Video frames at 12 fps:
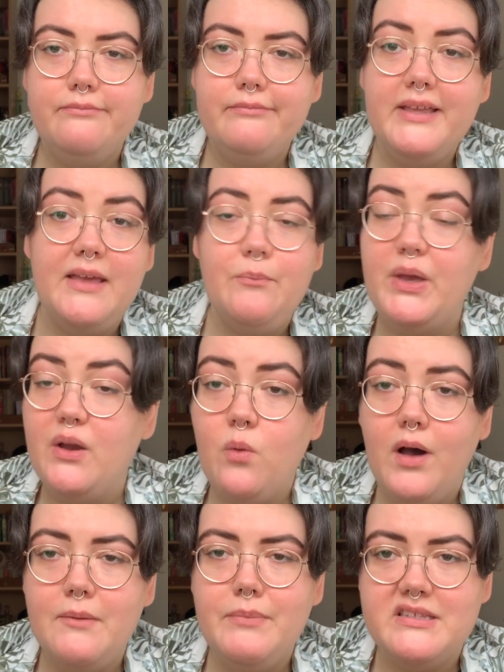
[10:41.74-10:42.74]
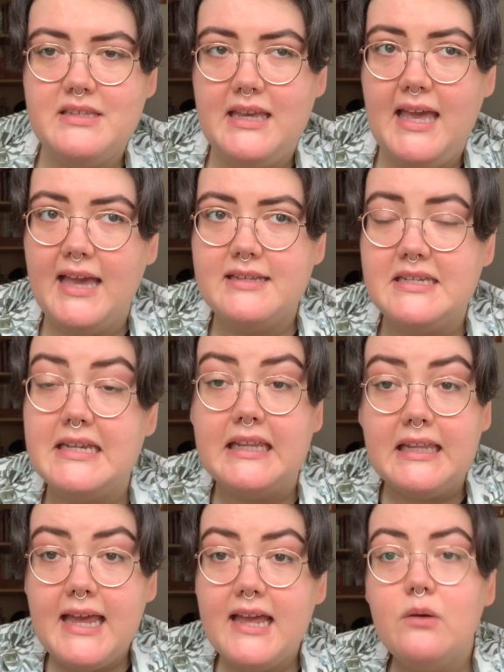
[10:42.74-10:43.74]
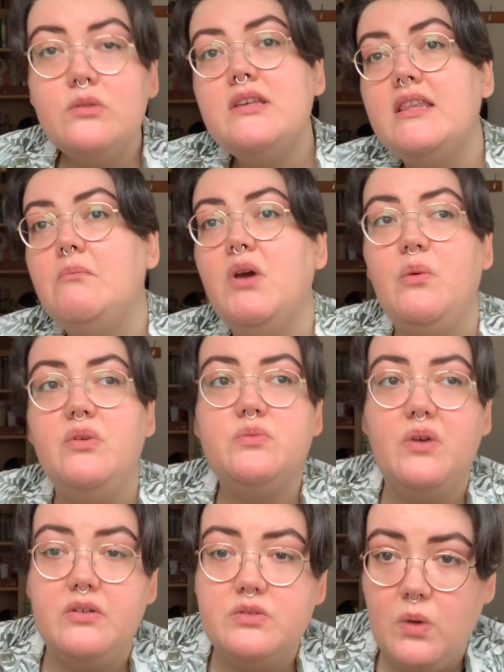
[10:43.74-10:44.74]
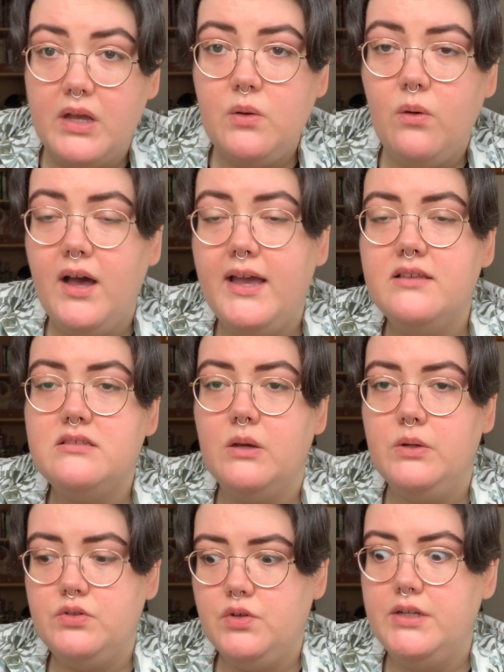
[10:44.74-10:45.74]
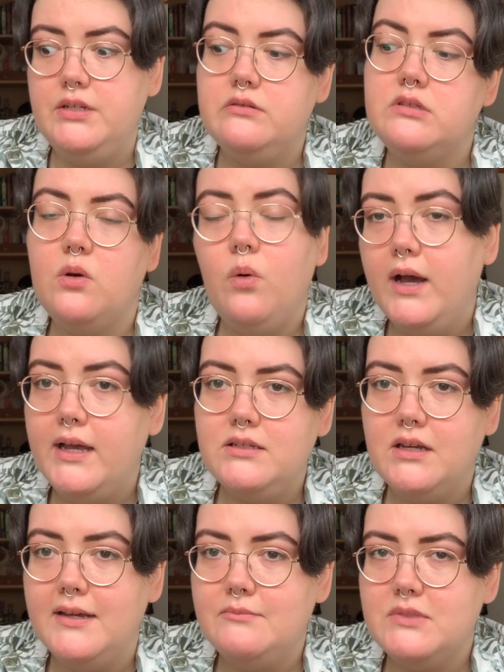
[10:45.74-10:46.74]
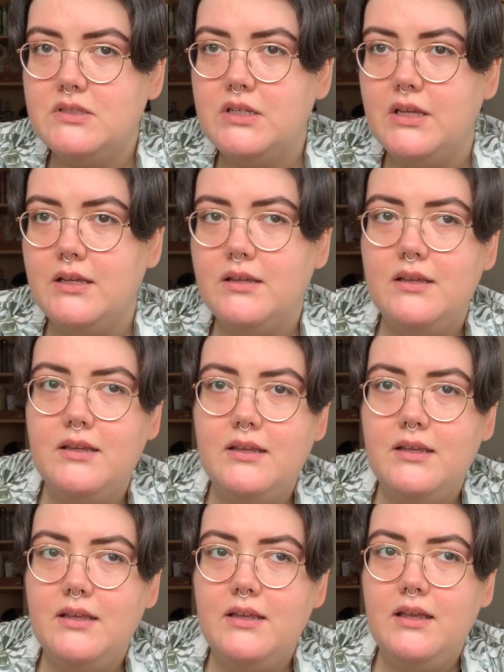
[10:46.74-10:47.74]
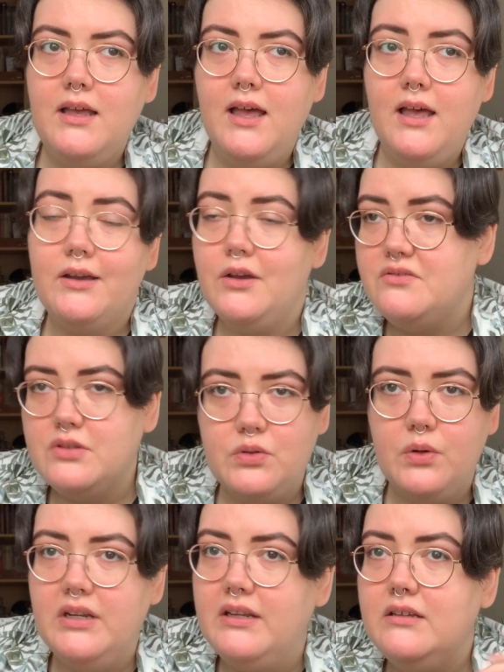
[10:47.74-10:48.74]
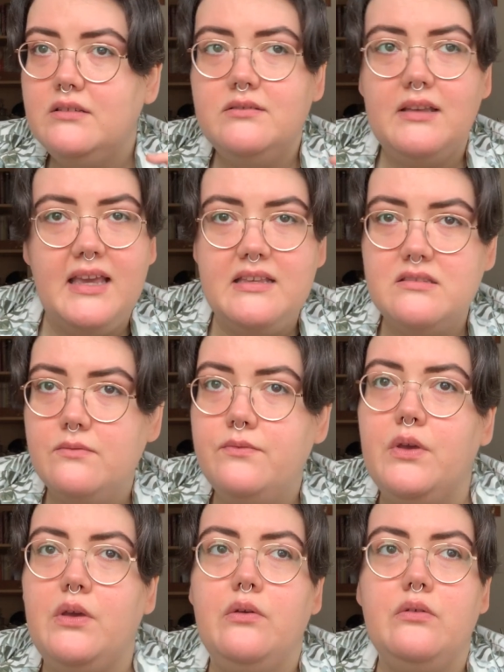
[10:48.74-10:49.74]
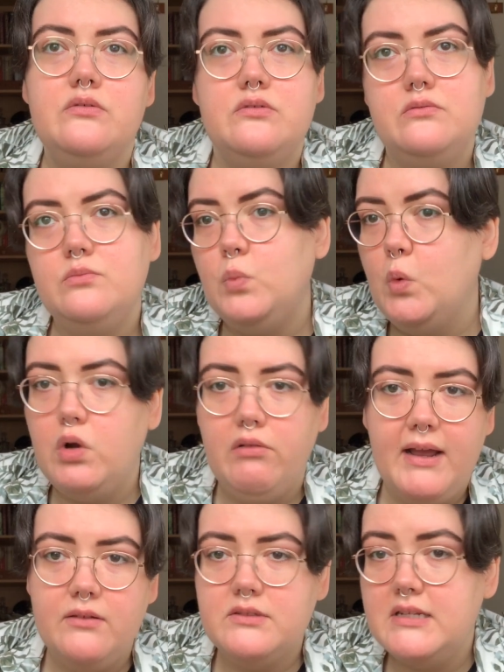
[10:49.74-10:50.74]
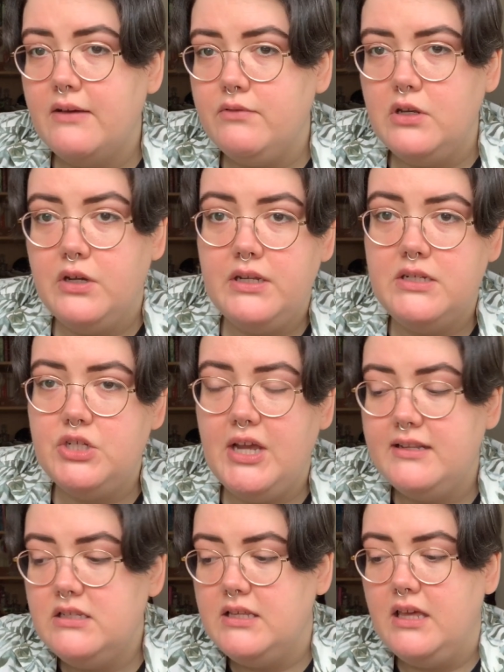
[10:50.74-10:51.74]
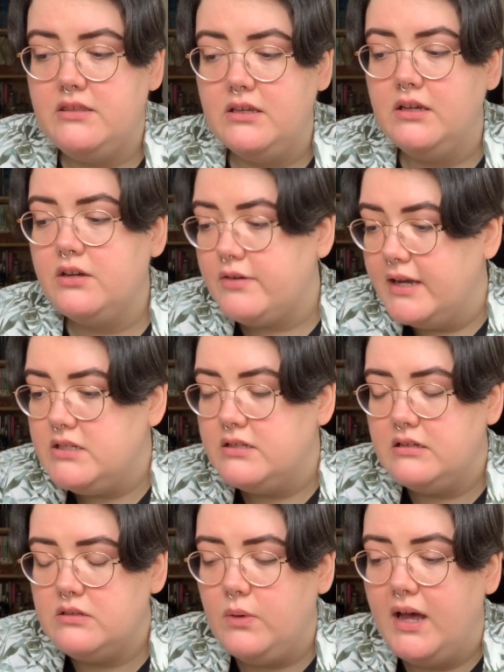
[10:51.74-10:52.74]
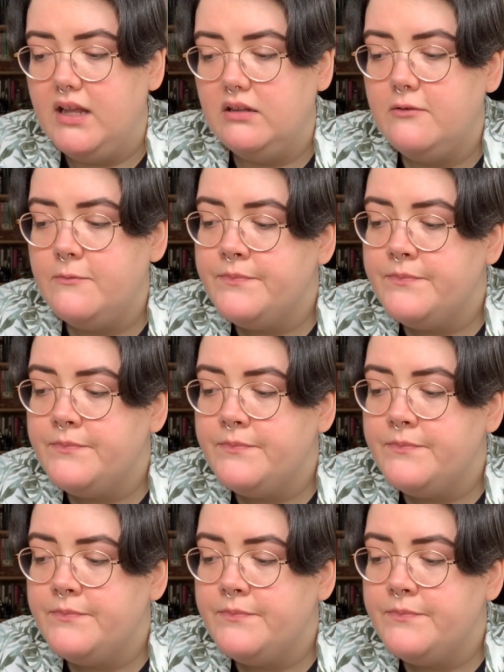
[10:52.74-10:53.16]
it being quite busy, hectic and loud, and then moments where it was quite quiet. So I'd try and use the quiet times to go to the toilet, eat some food, walk around and have a look and chat to the other creators as well.